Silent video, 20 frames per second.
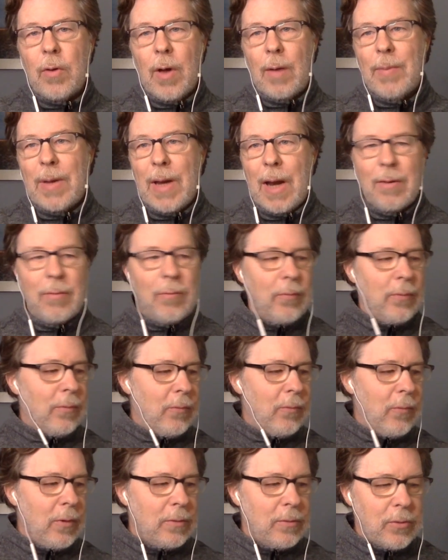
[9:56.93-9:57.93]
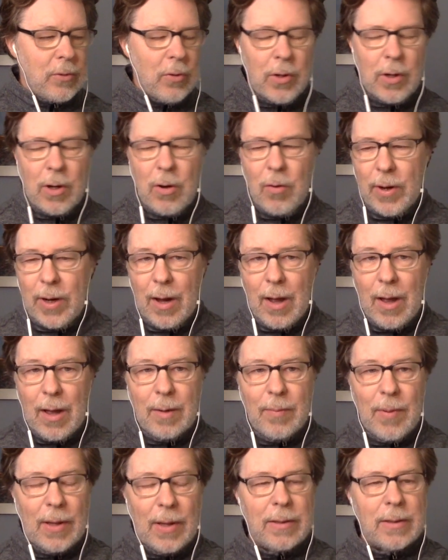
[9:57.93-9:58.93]
I mean, we're sort of going
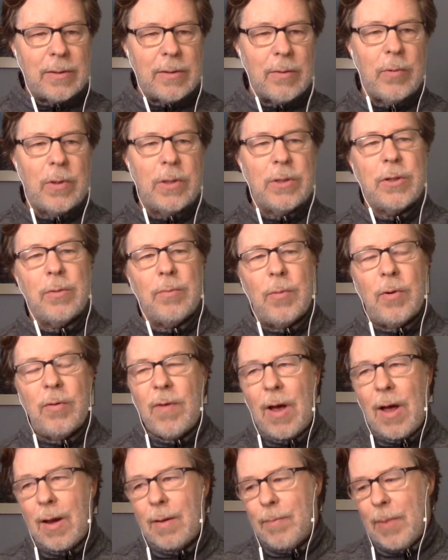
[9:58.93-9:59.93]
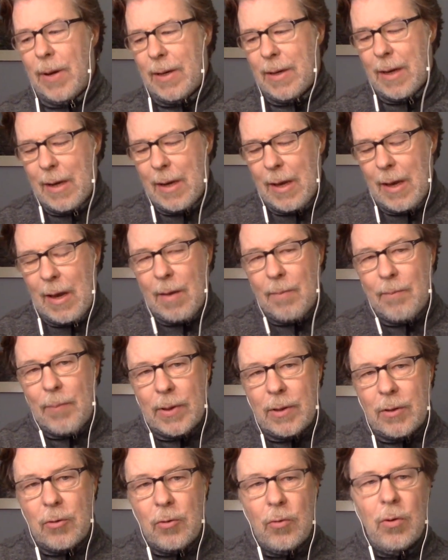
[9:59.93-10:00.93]
on about this and we should move on, but
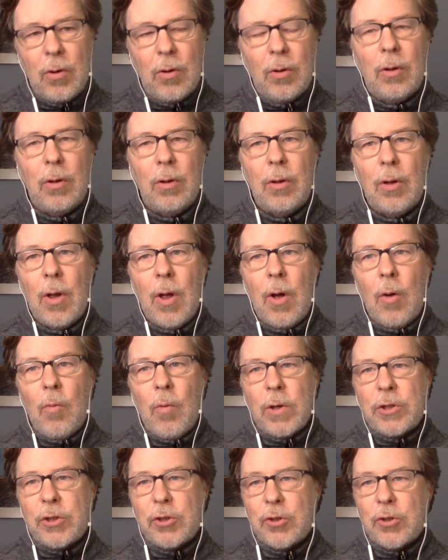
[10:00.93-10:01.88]
Google was